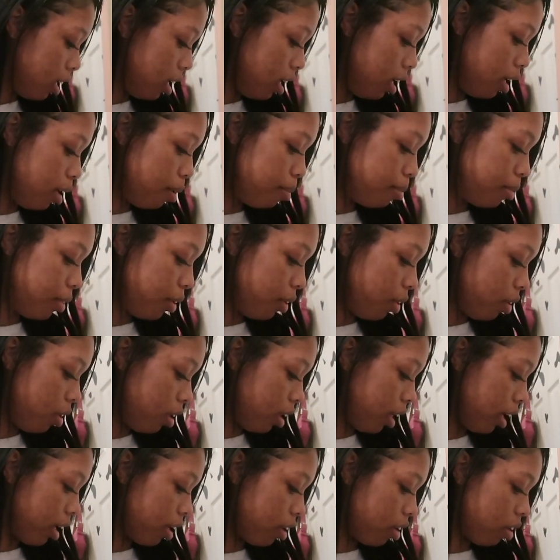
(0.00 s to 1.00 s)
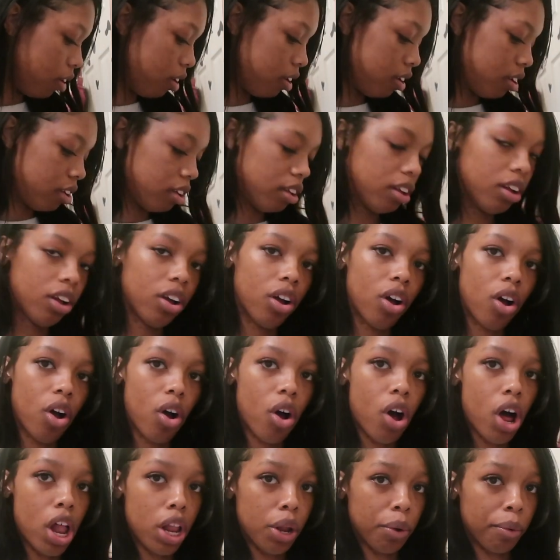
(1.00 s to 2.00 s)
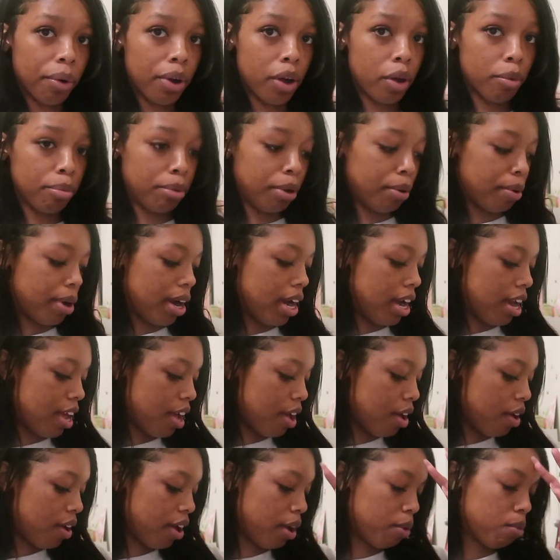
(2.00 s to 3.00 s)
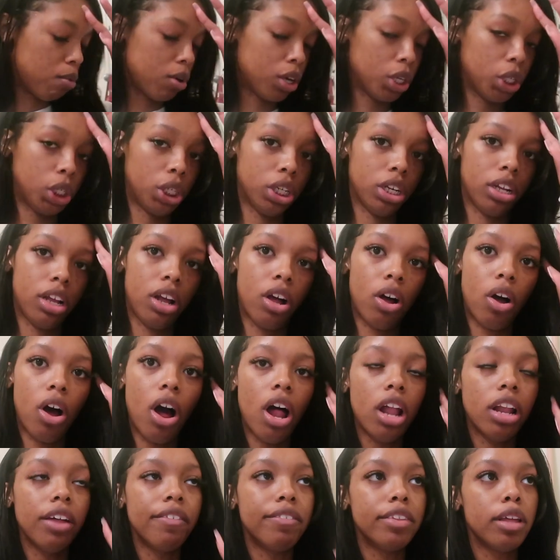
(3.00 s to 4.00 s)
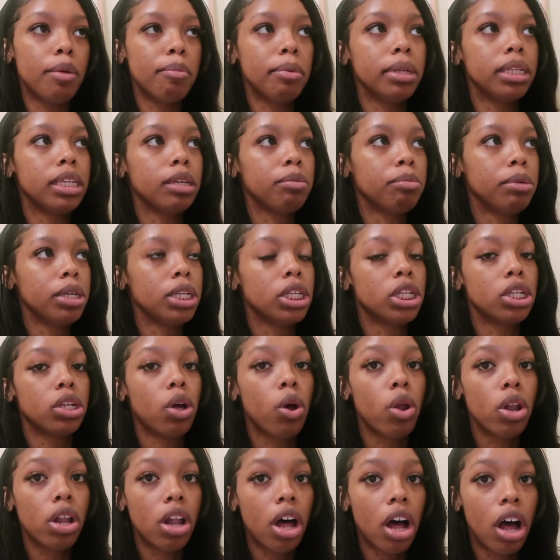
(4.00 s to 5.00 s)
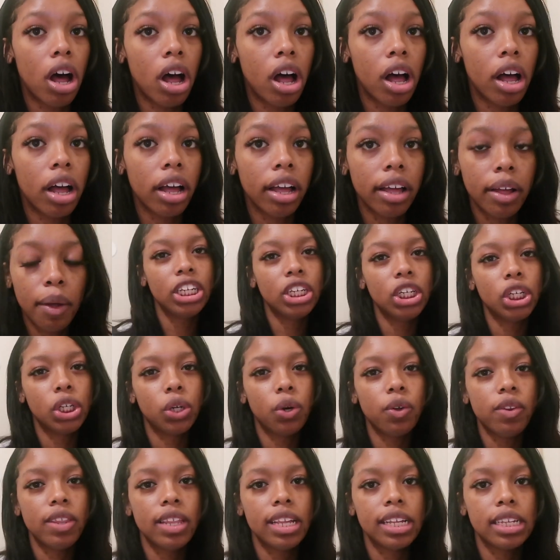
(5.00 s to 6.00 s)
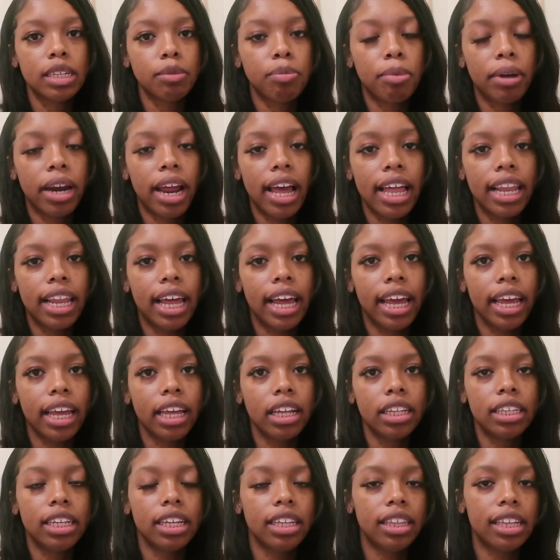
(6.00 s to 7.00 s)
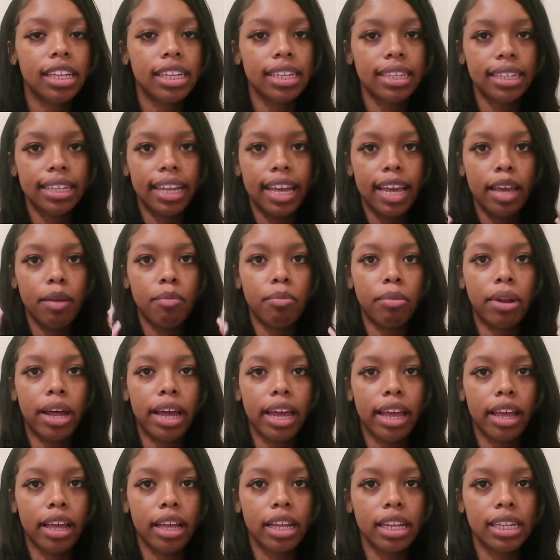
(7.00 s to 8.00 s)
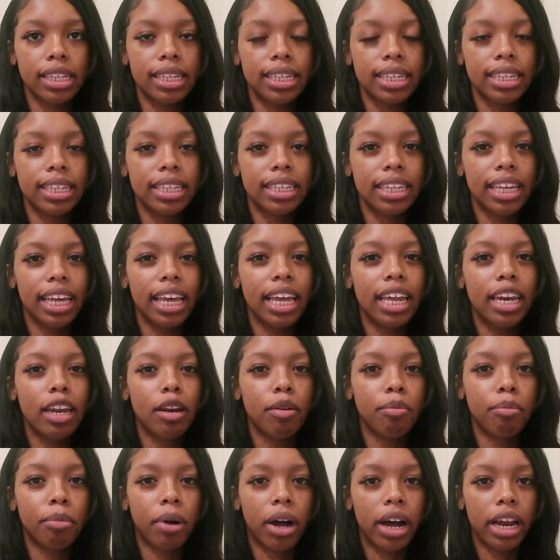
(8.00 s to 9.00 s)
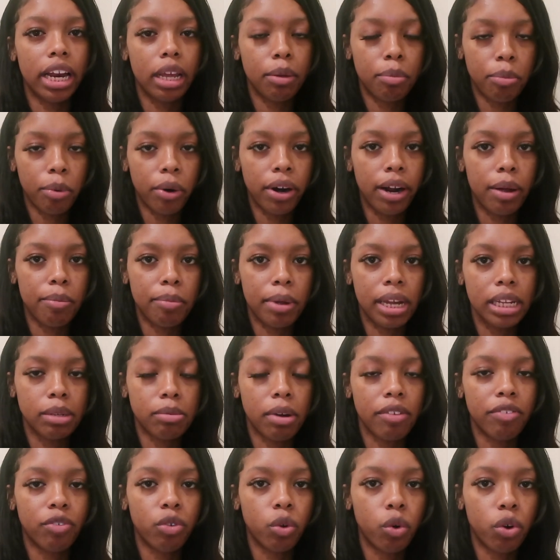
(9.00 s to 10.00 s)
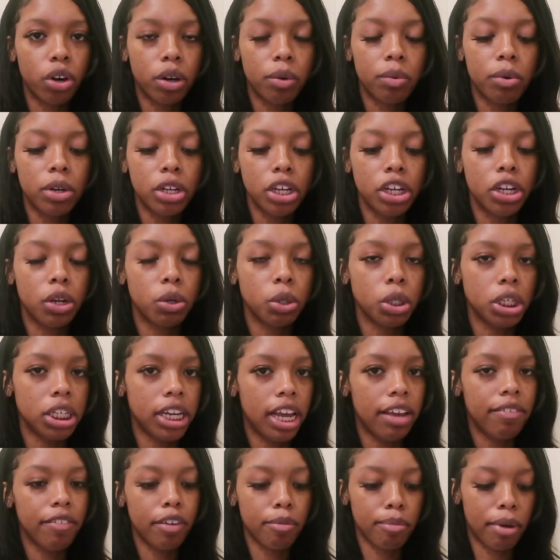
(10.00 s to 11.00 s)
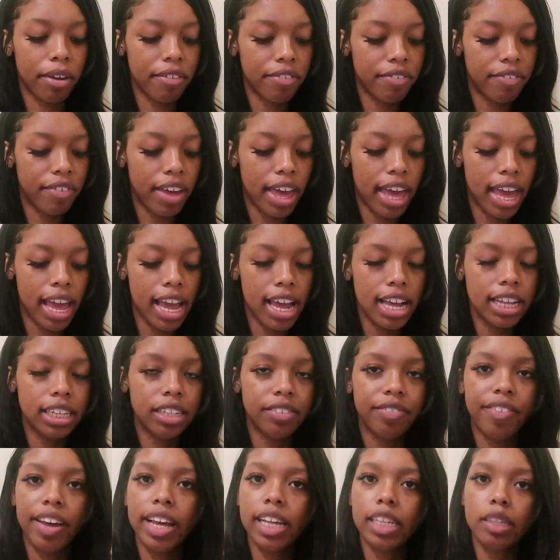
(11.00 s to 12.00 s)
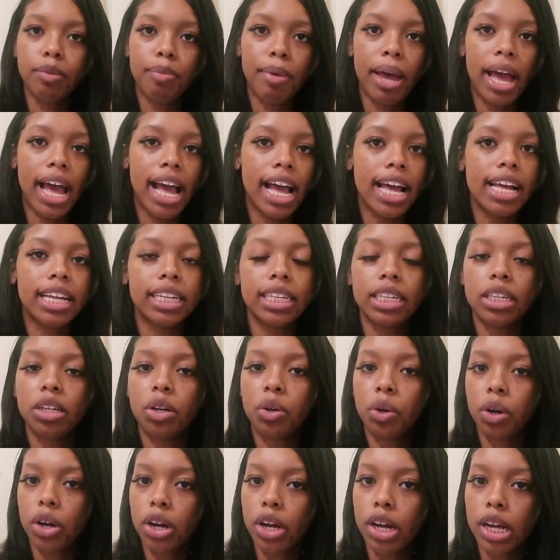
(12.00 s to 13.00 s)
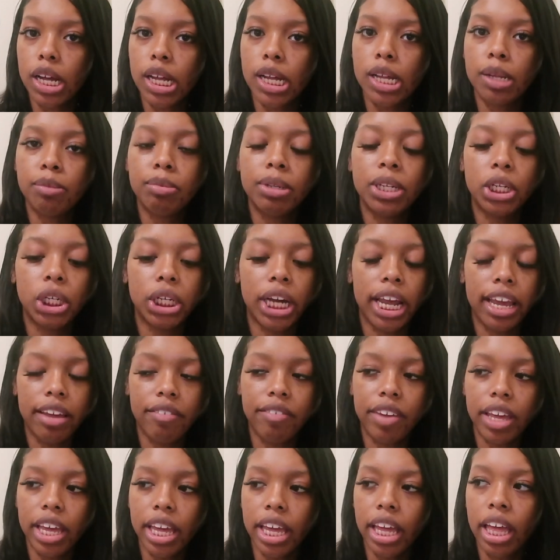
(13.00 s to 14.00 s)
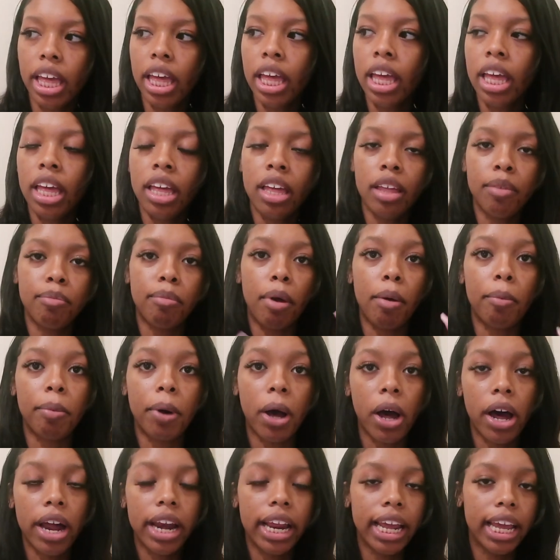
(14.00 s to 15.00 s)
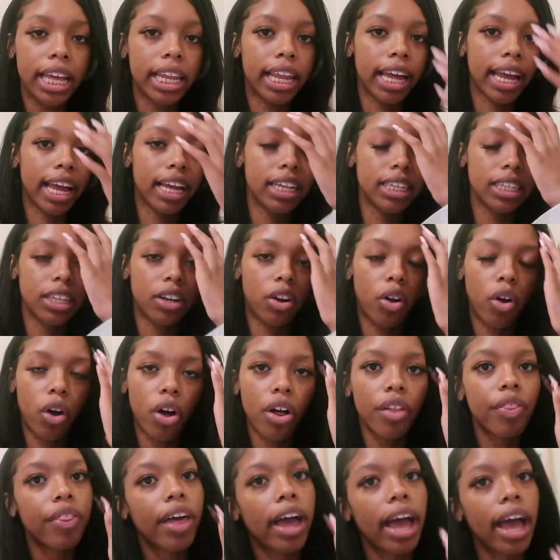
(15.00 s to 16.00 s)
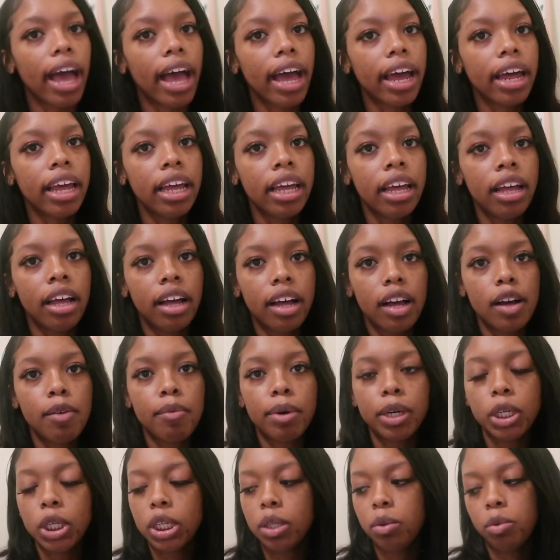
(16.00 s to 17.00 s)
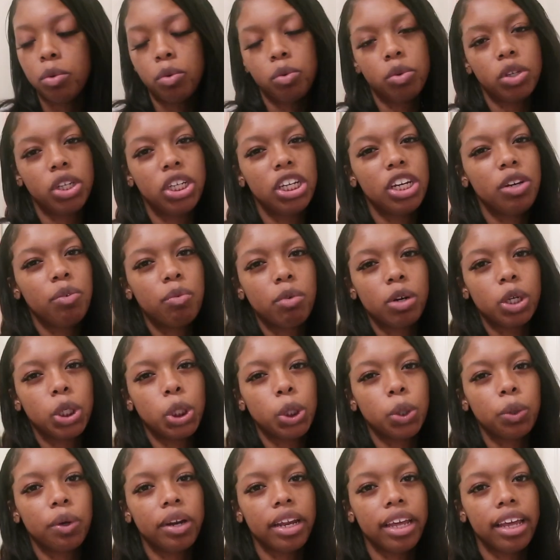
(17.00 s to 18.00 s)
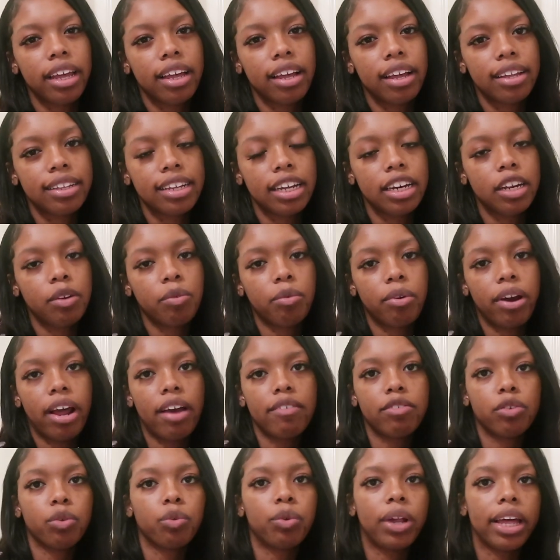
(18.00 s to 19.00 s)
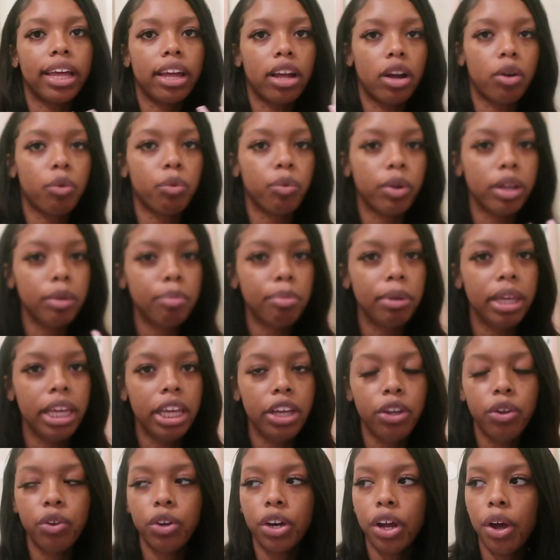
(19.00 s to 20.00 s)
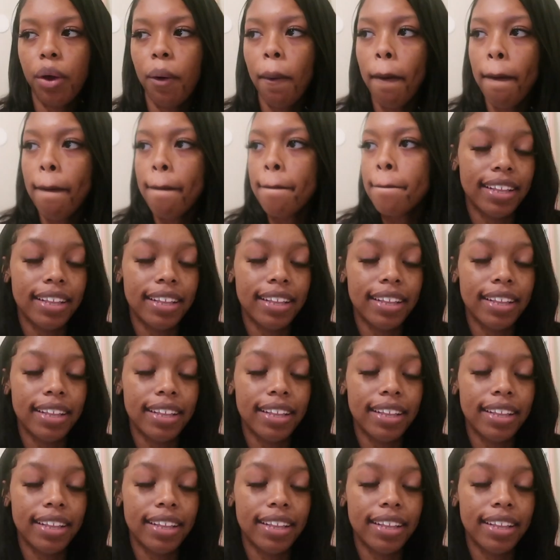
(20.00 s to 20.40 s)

They're like all around me right now. I washed all of them. It took me so long. I didn't show this, but I like did the same like skin and body prep as my Florida one, you know, shaving my face mask, scrubs, shaving my body. Like I did all of that. I just didn't want to show it again because I didn't want to have a repeat, you know.